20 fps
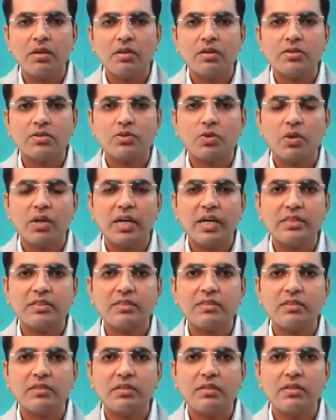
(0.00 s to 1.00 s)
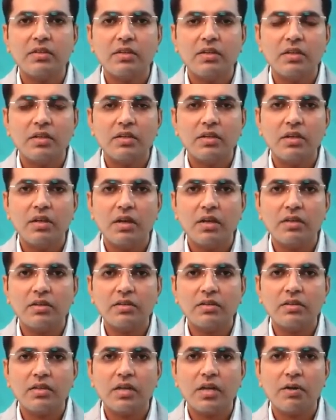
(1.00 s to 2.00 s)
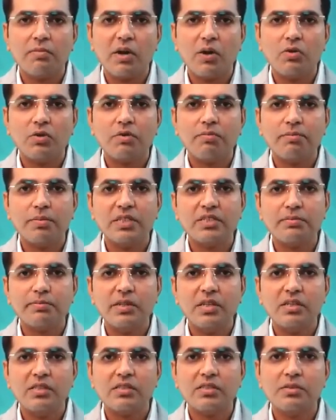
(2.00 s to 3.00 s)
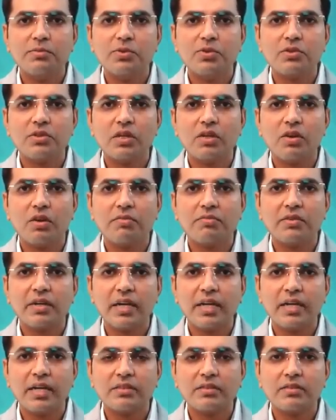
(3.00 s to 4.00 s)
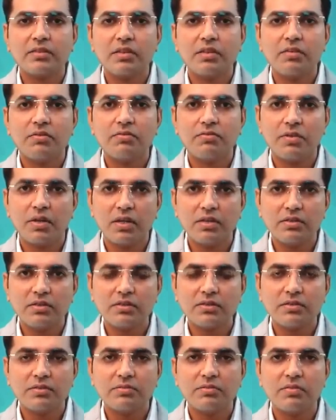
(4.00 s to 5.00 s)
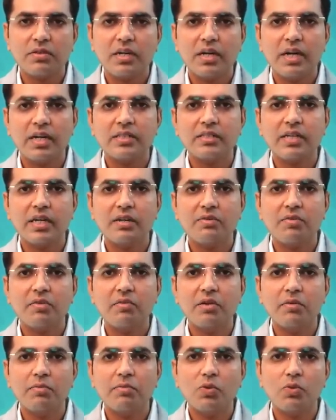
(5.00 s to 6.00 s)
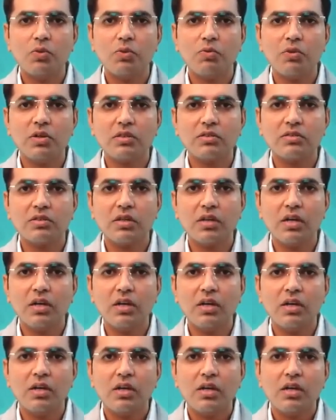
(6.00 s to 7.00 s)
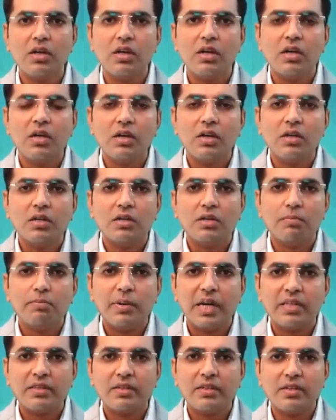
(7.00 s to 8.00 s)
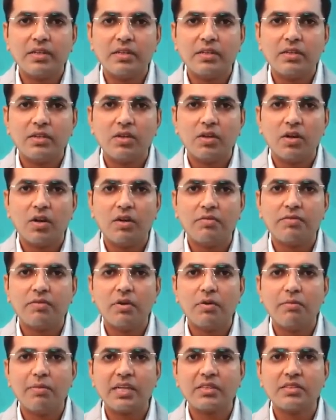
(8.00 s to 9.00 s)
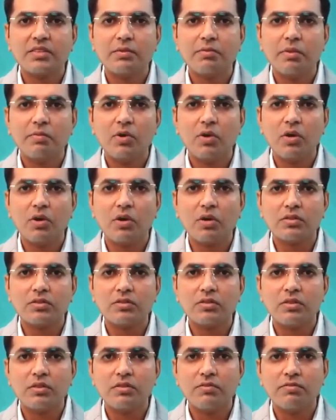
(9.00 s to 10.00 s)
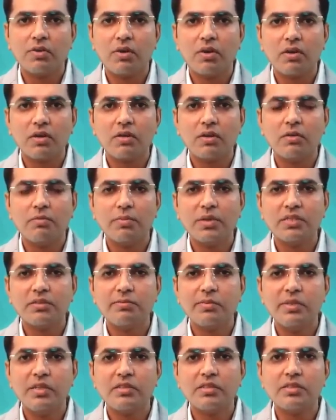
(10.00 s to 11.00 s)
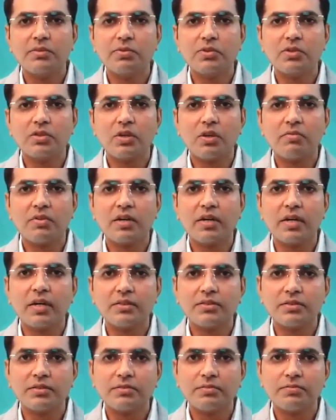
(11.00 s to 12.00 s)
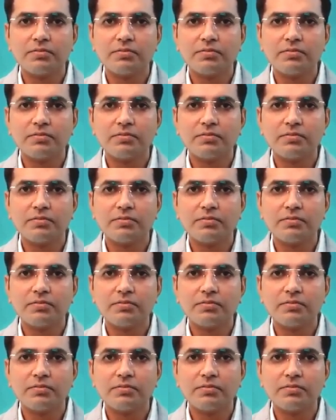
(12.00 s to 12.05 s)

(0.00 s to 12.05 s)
So let's learn about piecemeal distribution of cash first, and then we will move towards the method of maximum loss for piecemeal distribution of cash.